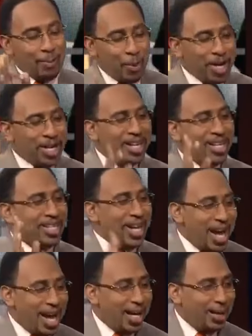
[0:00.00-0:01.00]
point in
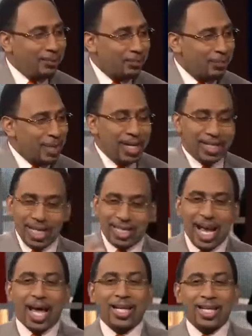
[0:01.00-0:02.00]
time, the
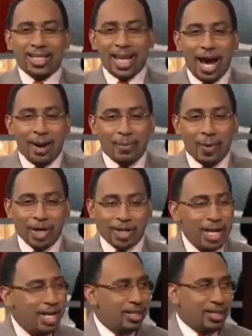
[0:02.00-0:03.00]
Dallas
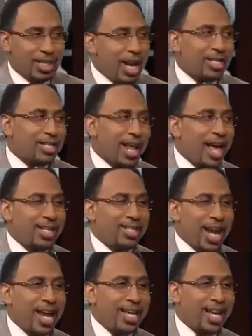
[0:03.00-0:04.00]
Cowboys, just like
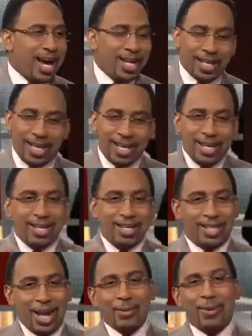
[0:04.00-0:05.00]
Jay Cutler,
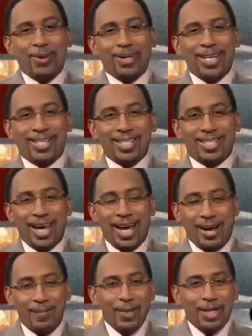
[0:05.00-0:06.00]
they won't let you
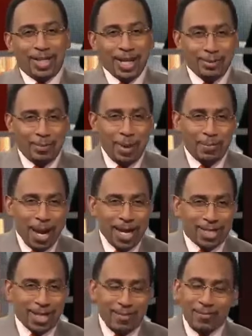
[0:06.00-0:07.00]
down. Just be
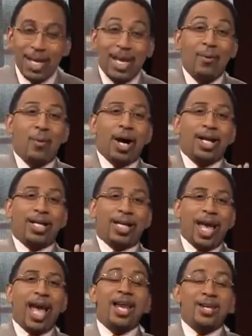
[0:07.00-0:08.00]
patient. What
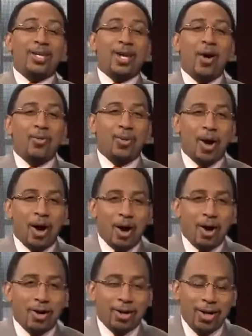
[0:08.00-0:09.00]
can go
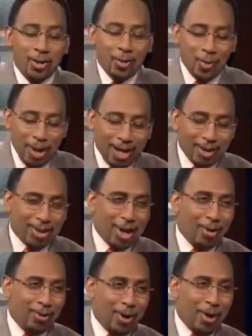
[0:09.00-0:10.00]
wrong will
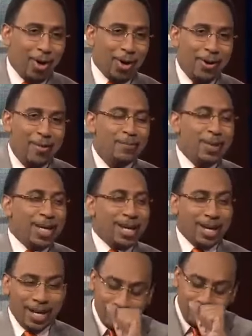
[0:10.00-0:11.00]
go wrong
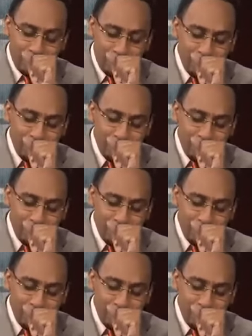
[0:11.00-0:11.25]
because